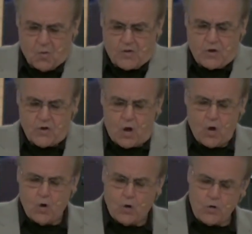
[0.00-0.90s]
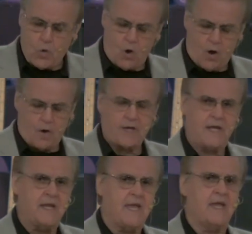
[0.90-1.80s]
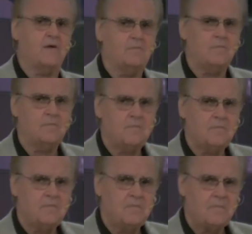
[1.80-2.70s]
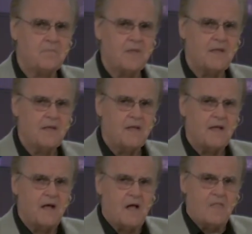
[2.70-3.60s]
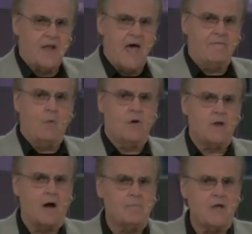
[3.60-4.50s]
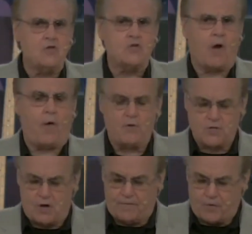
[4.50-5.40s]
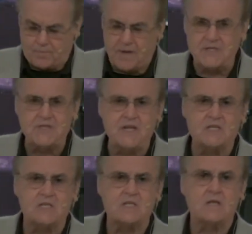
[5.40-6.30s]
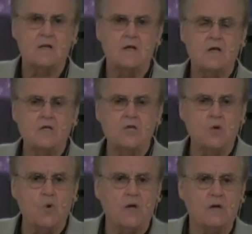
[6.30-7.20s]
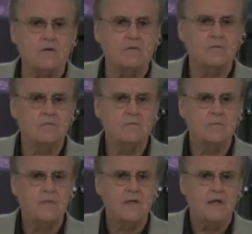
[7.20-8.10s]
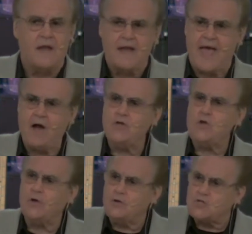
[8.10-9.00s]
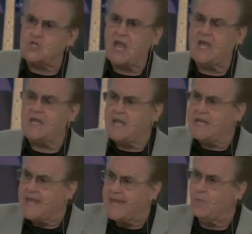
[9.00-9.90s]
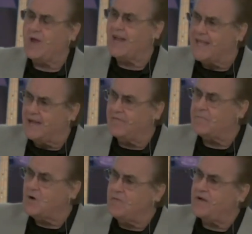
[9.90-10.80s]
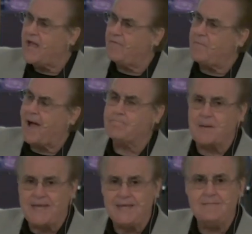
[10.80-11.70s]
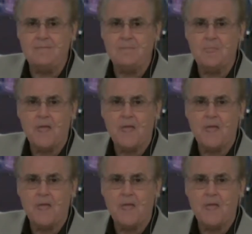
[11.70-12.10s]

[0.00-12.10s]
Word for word: When you know who you are in him, the devil will not be in charge of your business, you will. Now, do you understand? In Him we live and move and have my being.